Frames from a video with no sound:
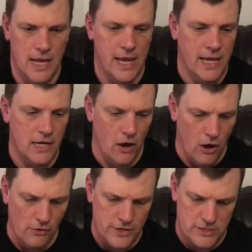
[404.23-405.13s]
And
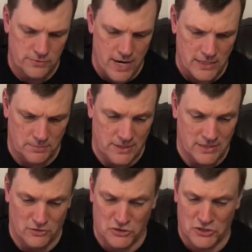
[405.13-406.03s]
all these
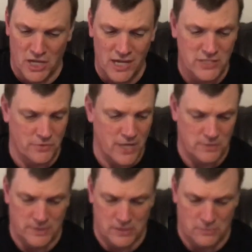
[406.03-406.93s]
recipes, there are tons of recipes.